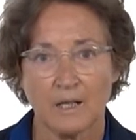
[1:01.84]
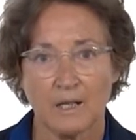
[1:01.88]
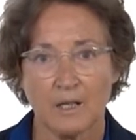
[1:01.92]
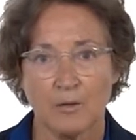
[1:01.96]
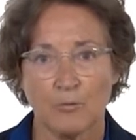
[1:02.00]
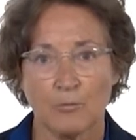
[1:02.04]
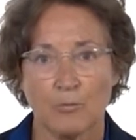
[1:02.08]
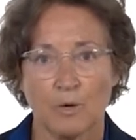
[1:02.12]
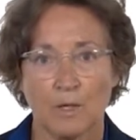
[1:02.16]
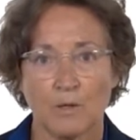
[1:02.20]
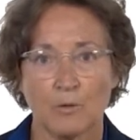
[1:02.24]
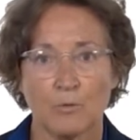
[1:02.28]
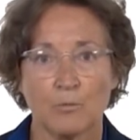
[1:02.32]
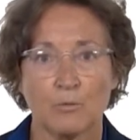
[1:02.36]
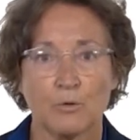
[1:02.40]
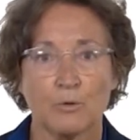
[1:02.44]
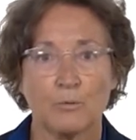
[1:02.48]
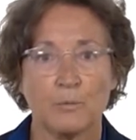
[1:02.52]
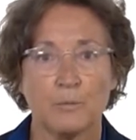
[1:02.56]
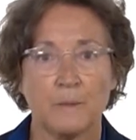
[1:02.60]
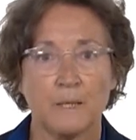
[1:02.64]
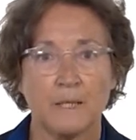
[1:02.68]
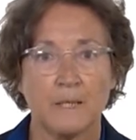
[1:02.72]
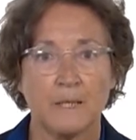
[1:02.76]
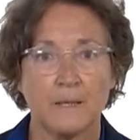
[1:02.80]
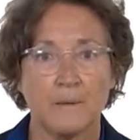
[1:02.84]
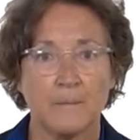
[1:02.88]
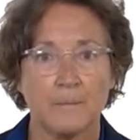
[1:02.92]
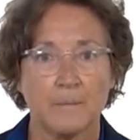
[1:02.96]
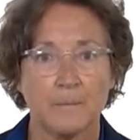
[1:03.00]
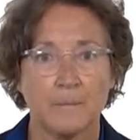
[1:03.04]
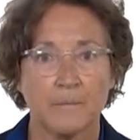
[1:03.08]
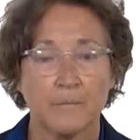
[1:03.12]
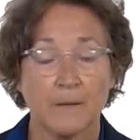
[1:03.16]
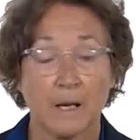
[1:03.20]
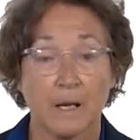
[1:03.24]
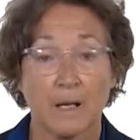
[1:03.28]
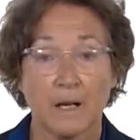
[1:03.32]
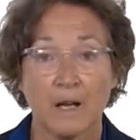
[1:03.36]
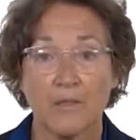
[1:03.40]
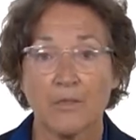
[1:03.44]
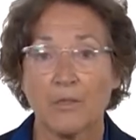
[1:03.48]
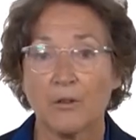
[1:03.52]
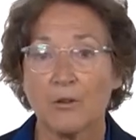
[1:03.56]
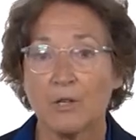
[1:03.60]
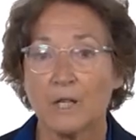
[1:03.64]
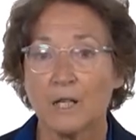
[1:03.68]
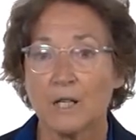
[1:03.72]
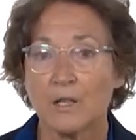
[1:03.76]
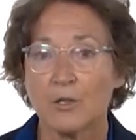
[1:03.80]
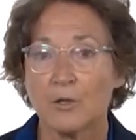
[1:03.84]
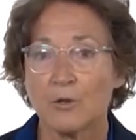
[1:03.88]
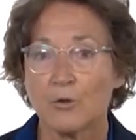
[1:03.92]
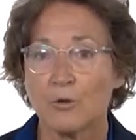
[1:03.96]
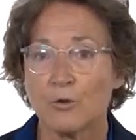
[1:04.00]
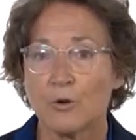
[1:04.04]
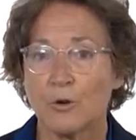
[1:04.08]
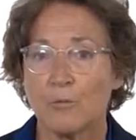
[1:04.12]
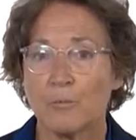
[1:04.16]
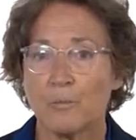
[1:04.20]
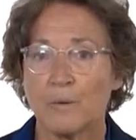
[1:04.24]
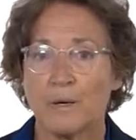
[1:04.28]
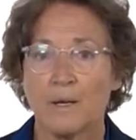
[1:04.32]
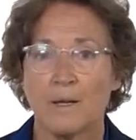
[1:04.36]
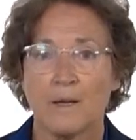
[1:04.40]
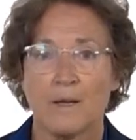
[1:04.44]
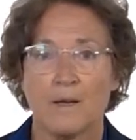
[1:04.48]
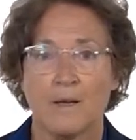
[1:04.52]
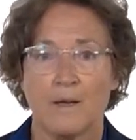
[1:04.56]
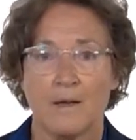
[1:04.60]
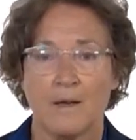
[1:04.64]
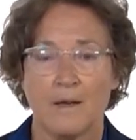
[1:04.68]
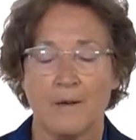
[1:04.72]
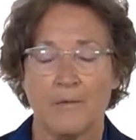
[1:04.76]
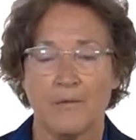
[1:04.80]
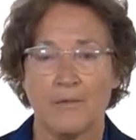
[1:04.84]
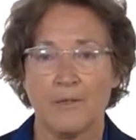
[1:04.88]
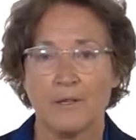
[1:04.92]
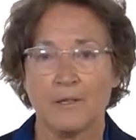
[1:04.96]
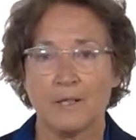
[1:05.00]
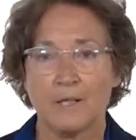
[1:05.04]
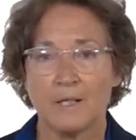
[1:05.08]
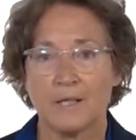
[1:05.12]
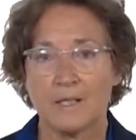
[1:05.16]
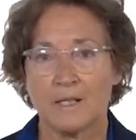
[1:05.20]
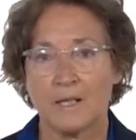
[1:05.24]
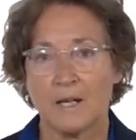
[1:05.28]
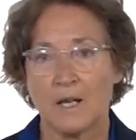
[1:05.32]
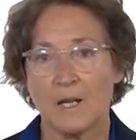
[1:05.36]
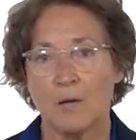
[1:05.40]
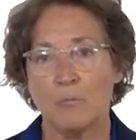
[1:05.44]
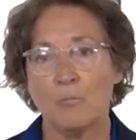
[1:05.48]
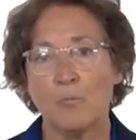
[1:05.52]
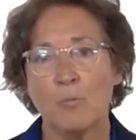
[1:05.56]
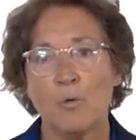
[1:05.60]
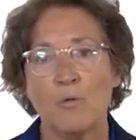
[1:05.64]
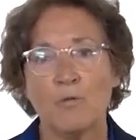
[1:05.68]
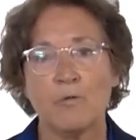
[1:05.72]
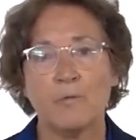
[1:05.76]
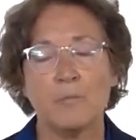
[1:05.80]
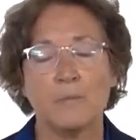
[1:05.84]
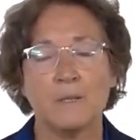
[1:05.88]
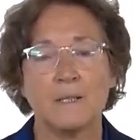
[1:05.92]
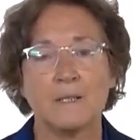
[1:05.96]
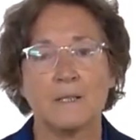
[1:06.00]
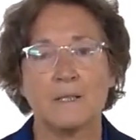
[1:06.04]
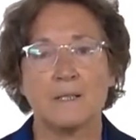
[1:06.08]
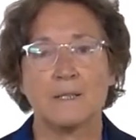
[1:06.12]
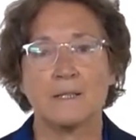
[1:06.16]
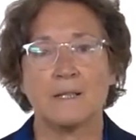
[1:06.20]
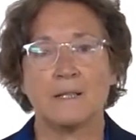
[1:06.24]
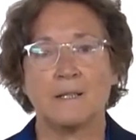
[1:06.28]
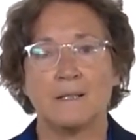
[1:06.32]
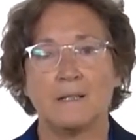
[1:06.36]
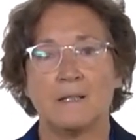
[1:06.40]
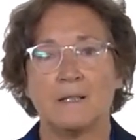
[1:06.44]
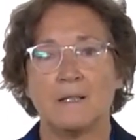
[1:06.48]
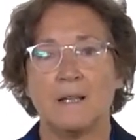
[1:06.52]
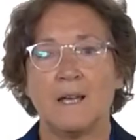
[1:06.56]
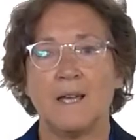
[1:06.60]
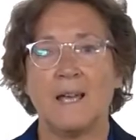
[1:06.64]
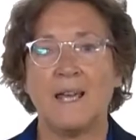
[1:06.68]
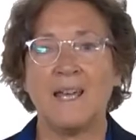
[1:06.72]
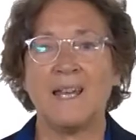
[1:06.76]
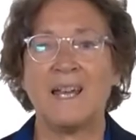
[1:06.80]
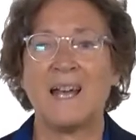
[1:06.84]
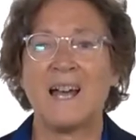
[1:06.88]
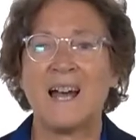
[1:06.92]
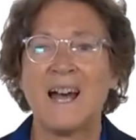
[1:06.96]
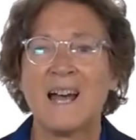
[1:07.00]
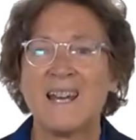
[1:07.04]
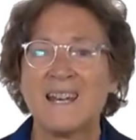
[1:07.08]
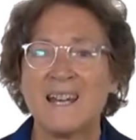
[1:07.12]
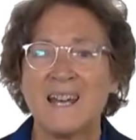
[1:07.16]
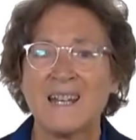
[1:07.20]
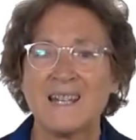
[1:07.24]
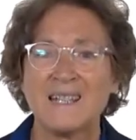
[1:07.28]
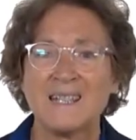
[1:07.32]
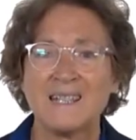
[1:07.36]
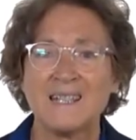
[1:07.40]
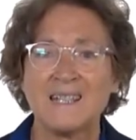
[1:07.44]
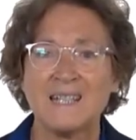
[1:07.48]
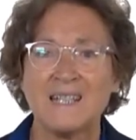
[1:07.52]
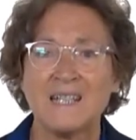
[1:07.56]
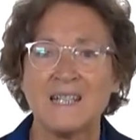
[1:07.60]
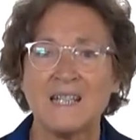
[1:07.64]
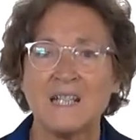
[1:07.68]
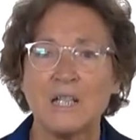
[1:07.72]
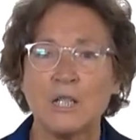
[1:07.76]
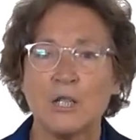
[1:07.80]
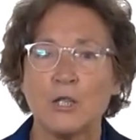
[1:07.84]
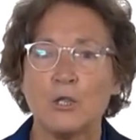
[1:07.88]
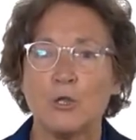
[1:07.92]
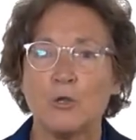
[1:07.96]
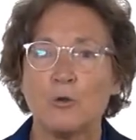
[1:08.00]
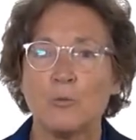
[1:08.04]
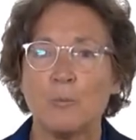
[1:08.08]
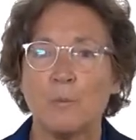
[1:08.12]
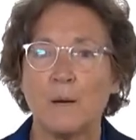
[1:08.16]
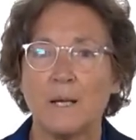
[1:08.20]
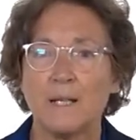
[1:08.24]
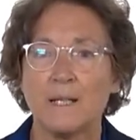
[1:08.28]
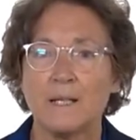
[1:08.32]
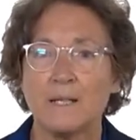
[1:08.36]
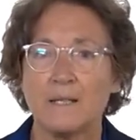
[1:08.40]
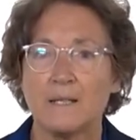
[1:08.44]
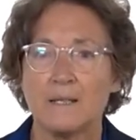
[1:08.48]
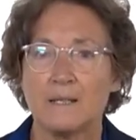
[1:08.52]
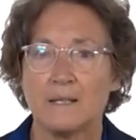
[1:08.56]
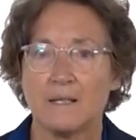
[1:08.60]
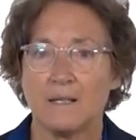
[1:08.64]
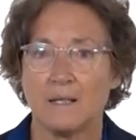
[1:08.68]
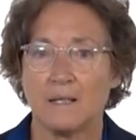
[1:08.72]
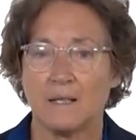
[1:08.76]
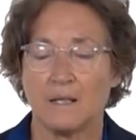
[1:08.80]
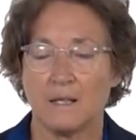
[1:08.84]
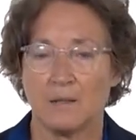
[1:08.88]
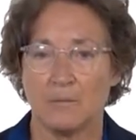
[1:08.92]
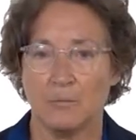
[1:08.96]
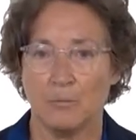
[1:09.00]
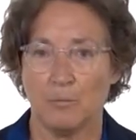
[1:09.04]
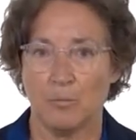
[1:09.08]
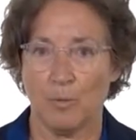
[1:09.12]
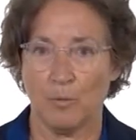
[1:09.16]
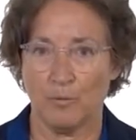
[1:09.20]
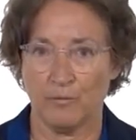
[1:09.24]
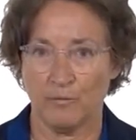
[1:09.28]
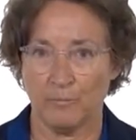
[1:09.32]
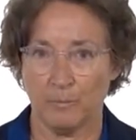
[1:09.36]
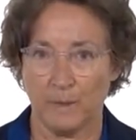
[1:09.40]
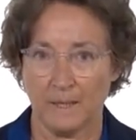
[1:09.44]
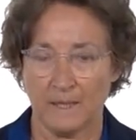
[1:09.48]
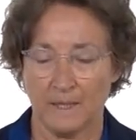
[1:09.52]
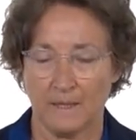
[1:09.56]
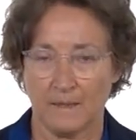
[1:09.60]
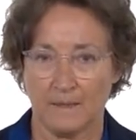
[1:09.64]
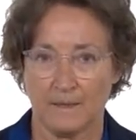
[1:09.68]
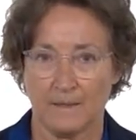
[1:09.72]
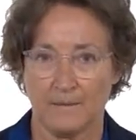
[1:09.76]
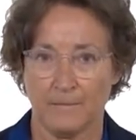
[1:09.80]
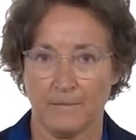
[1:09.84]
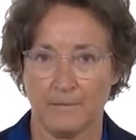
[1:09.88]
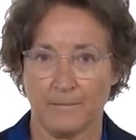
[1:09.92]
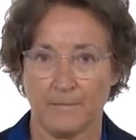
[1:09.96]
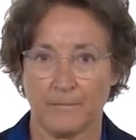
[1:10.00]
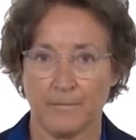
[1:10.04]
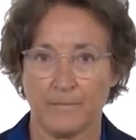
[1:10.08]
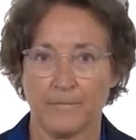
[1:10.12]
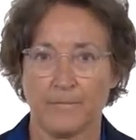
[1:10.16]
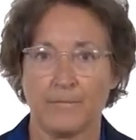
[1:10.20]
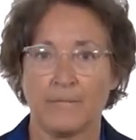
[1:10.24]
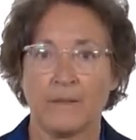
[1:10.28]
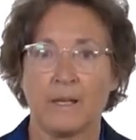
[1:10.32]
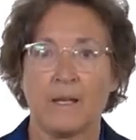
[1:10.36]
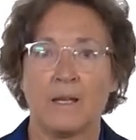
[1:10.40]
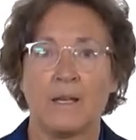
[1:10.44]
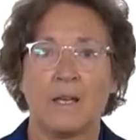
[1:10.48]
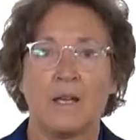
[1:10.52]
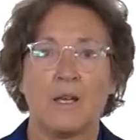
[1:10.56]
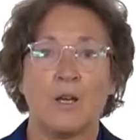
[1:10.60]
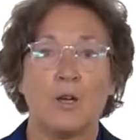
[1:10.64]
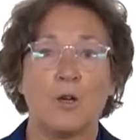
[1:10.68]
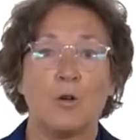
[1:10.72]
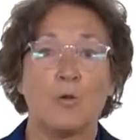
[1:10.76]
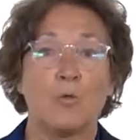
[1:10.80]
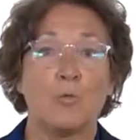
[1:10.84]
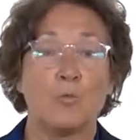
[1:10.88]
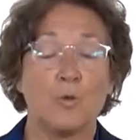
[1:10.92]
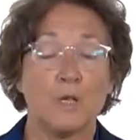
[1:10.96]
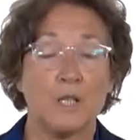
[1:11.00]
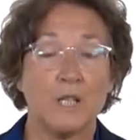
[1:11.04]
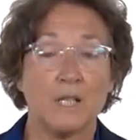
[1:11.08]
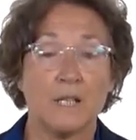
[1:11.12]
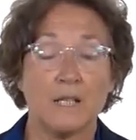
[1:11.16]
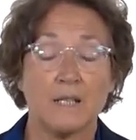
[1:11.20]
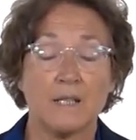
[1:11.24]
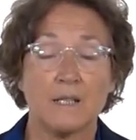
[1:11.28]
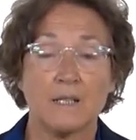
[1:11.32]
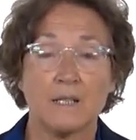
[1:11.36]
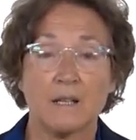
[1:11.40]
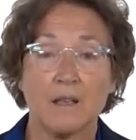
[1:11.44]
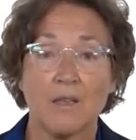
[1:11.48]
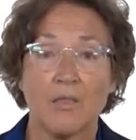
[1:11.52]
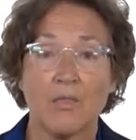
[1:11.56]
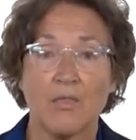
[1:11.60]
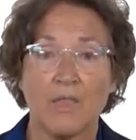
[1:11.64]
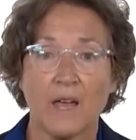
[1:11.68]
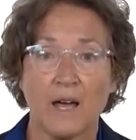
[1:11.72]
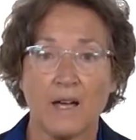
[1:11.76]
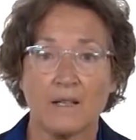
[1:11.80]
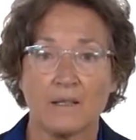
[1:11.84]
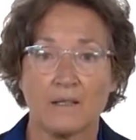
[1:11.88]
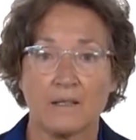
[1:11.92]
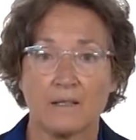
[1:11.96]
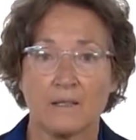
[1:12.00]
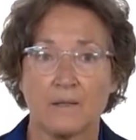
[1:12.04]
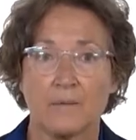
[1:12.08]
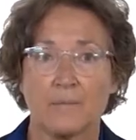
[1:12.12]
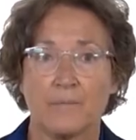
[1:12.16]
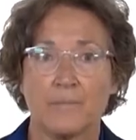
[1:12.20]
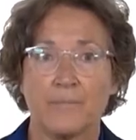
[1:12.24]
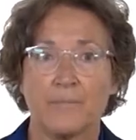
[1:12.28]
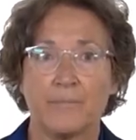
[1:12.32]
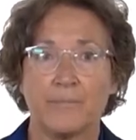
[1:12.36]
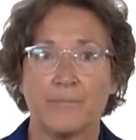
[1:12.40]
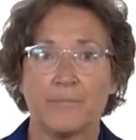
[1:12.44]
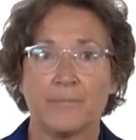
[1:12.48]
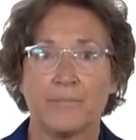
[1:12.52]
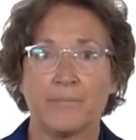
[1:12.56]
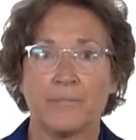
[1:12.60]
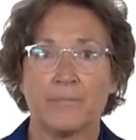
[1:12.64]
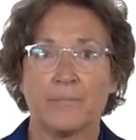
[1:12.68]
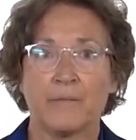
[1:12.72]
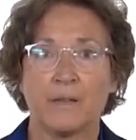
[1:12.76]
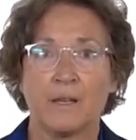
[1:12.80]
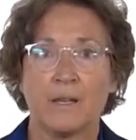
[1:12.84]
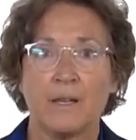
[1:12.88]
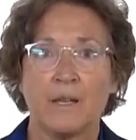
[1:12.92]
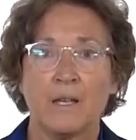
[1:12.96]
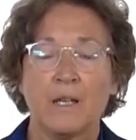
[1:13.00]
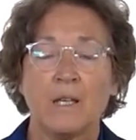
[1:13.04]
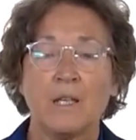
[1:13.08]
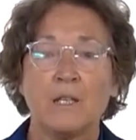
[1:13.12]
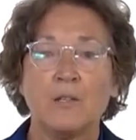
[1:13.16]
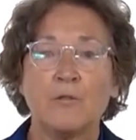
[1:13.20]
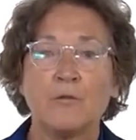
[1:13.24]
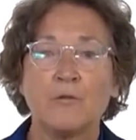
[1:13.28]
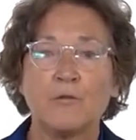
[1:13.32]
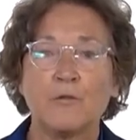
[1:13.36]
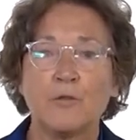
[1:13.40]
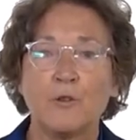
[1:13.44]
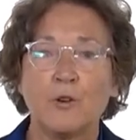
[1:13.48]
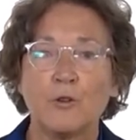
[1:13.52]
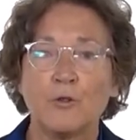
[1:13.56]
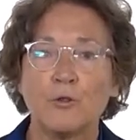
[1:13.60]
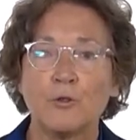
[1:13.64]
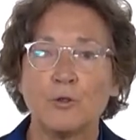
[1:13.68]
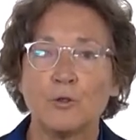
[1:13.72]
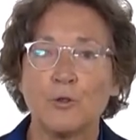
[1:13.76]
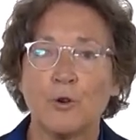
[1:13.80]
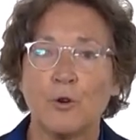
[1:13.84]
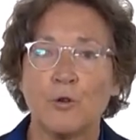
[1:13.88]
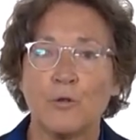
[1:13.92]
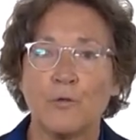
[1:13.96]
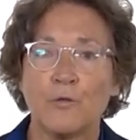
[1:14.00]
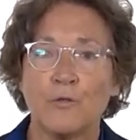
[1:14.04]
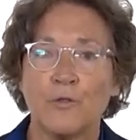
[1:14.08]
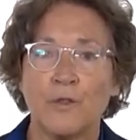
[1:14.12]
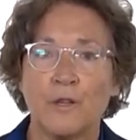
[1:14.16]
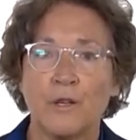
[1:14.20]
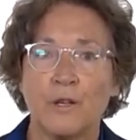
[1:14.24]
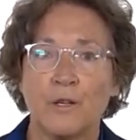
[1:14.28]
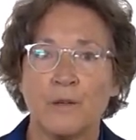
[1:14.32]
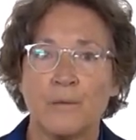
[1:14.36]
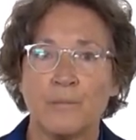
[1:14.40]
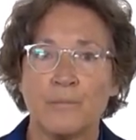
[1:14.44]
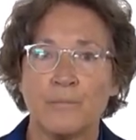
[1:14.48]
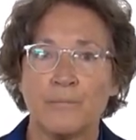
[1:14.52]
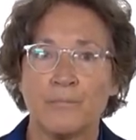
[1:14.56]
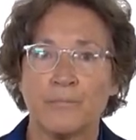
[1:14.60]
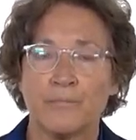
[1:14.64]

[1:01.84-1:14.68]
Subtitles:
in what would be Catholic Europe, there is a movement, an anti-humanistic movement, which is that in front of the